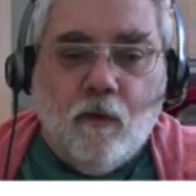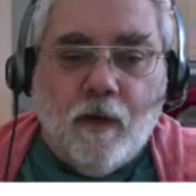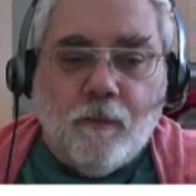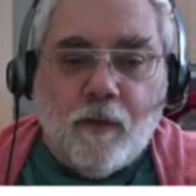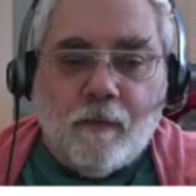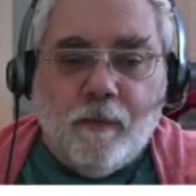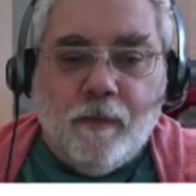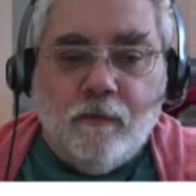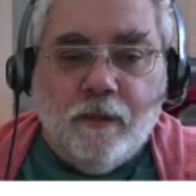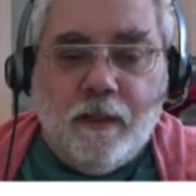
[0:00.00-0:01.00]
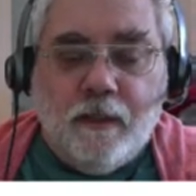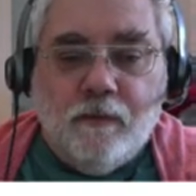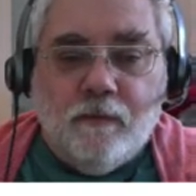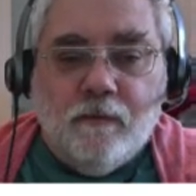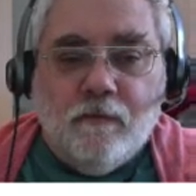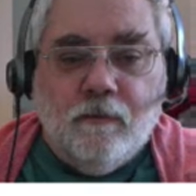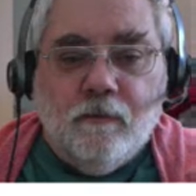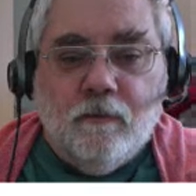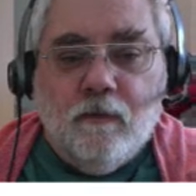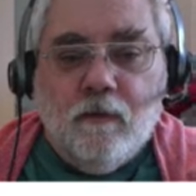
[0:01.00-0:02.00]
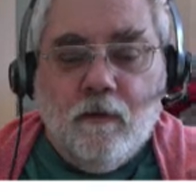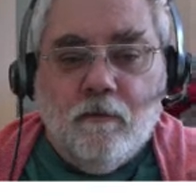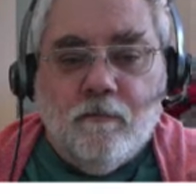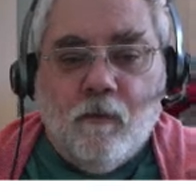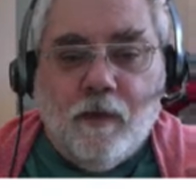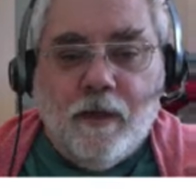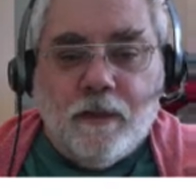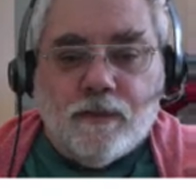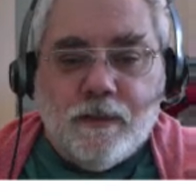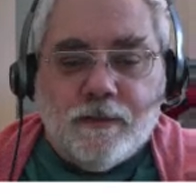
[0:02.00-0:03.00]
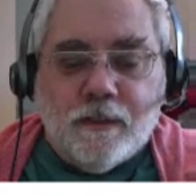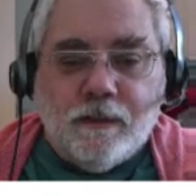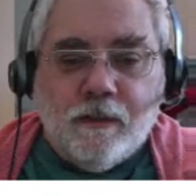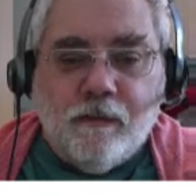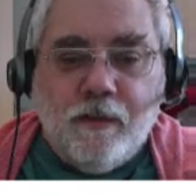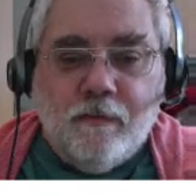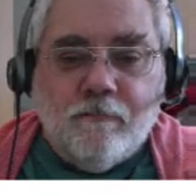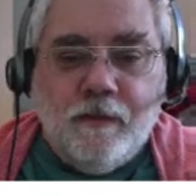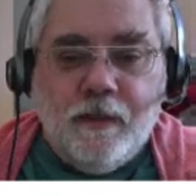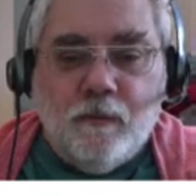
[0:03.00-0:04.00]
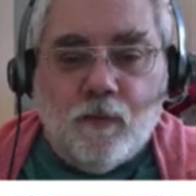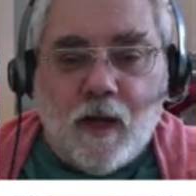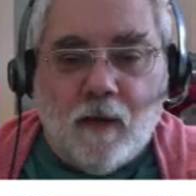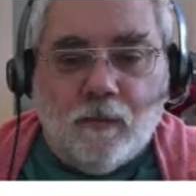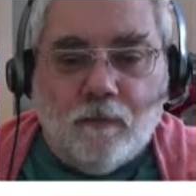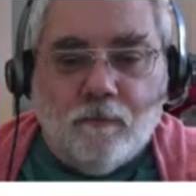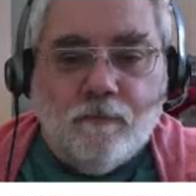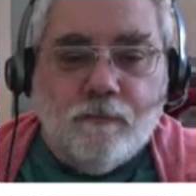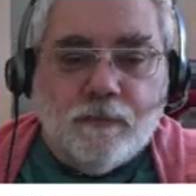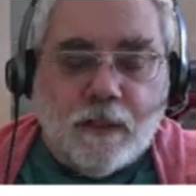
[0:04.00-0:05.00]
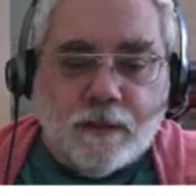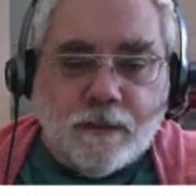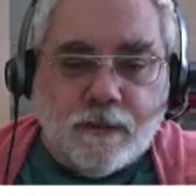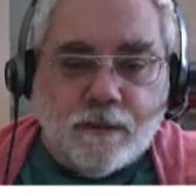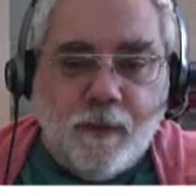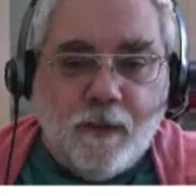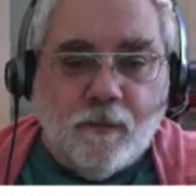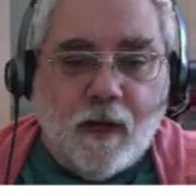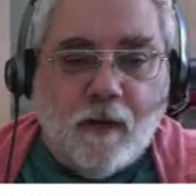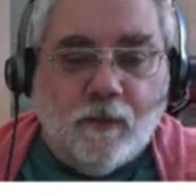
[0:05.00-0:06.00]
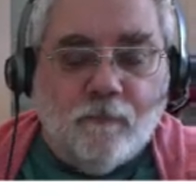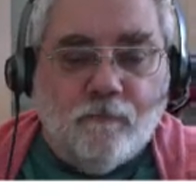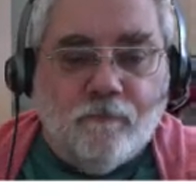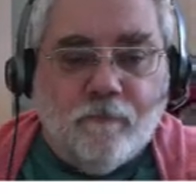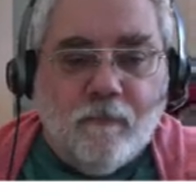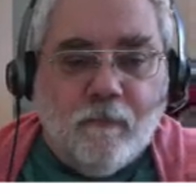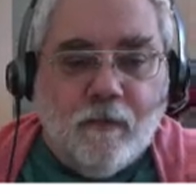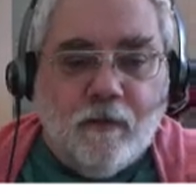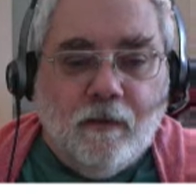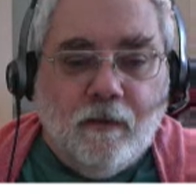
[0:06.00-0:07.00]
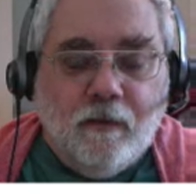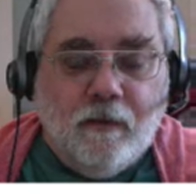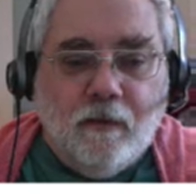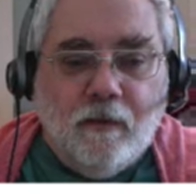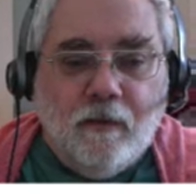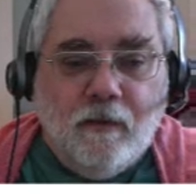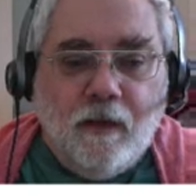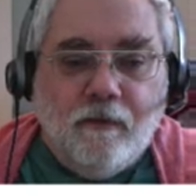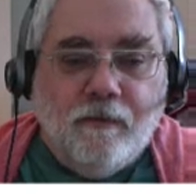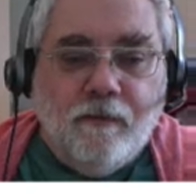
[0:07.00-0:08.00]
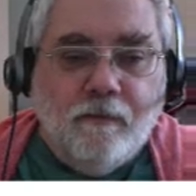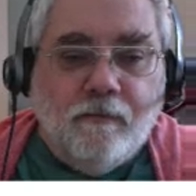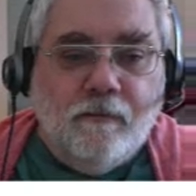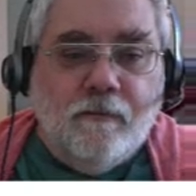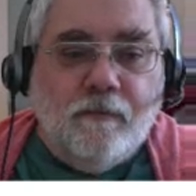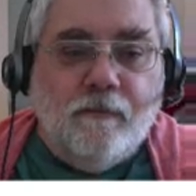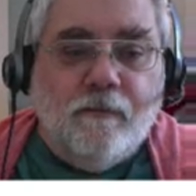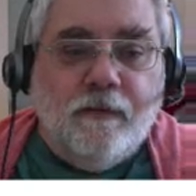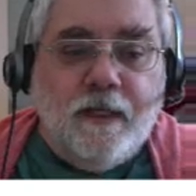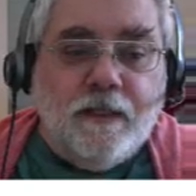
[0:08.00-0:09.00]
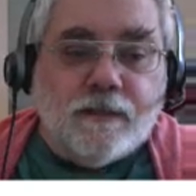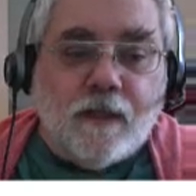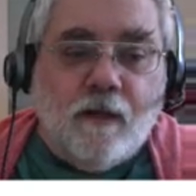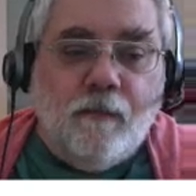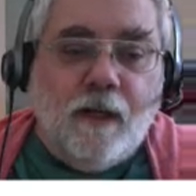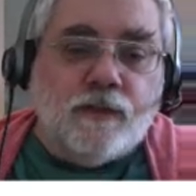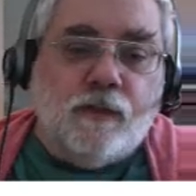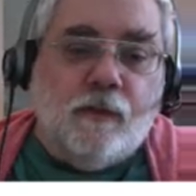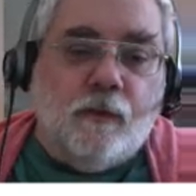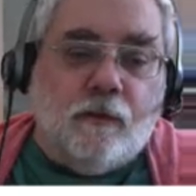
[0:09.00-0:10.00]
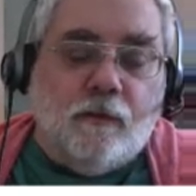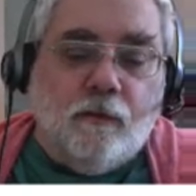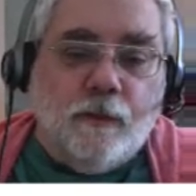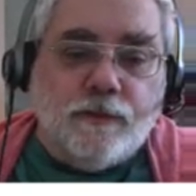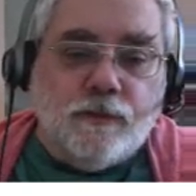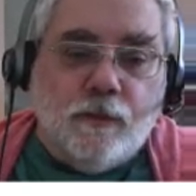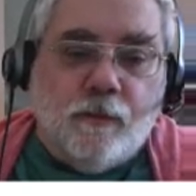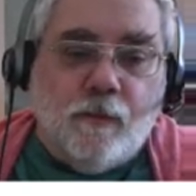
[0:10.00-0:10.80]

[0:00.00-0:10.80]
a probability for an intrinsic degree of freedom problem, such as a spin problem. And these are measurable with suitable